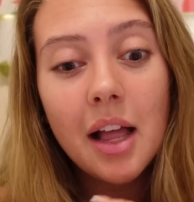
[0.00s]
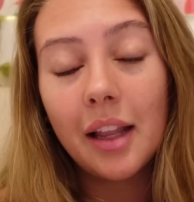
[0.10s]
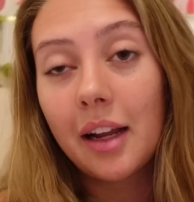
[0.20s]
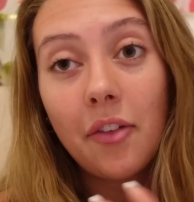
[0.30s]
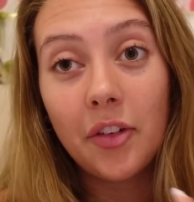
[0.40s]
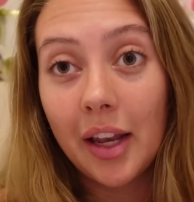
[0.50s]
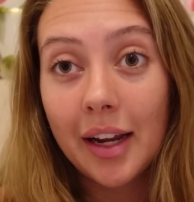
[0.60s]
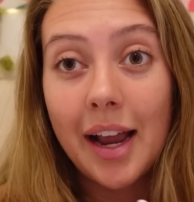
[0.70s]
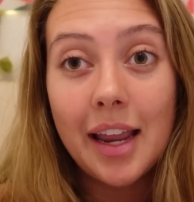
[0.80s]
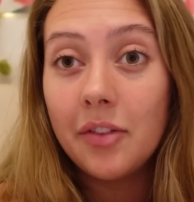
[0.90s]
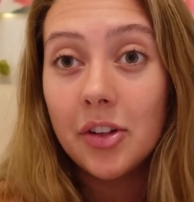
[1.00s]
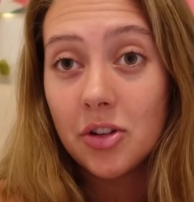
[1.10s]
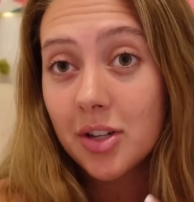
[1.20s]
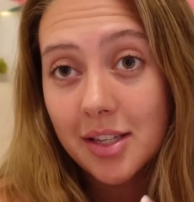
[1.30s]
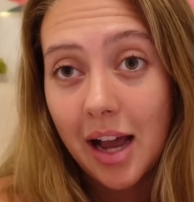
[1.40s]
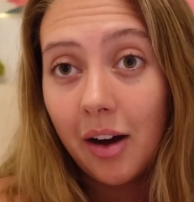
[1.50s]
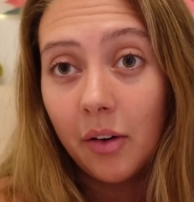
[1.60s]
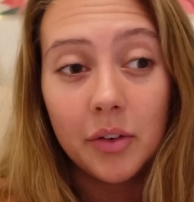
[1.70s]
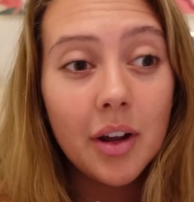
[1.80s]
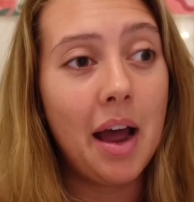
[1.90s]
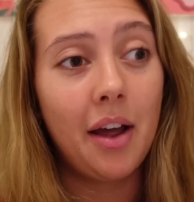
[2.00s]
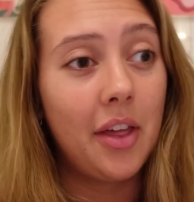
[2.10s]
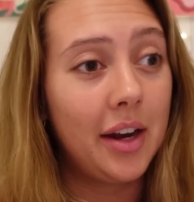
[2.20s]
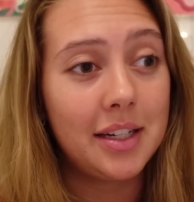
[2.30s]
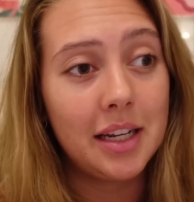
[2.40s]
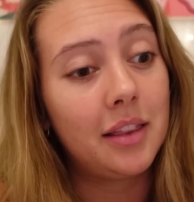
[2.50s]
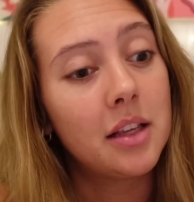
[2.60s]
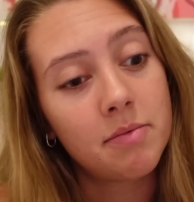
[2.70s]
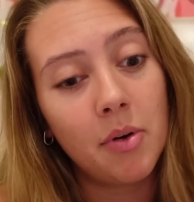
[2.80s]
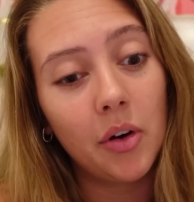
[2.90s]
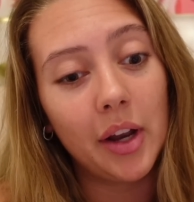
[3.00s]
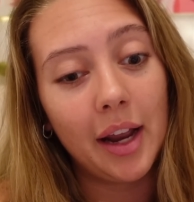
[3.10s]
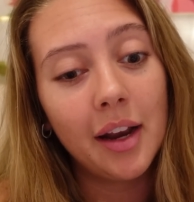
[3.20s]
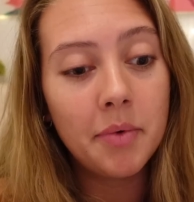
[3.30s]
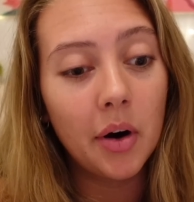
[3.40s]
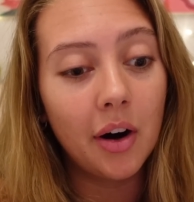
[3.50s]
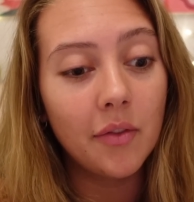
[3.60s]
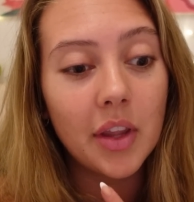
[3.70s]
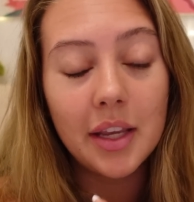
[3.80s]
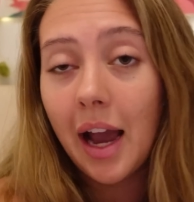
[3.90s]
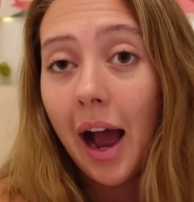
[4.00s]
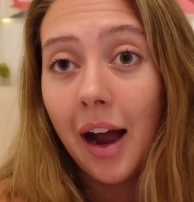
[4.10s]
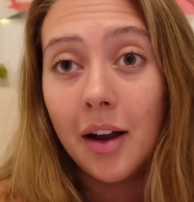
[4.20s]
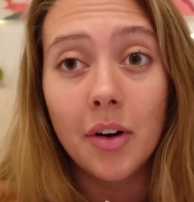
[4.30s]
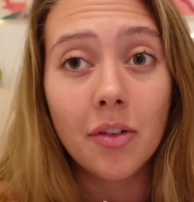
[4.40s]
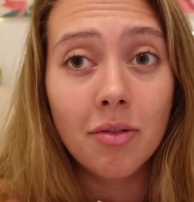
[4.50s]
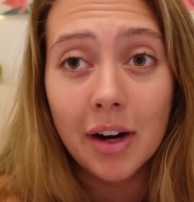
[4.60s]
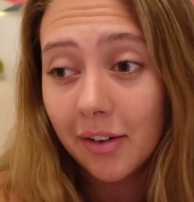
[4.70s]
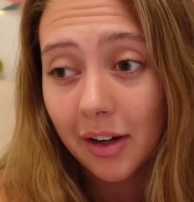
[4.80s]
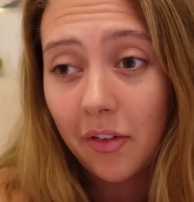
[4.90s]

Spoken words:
Like, I feel like I even just sound better than I did this morning. But yeah, I am really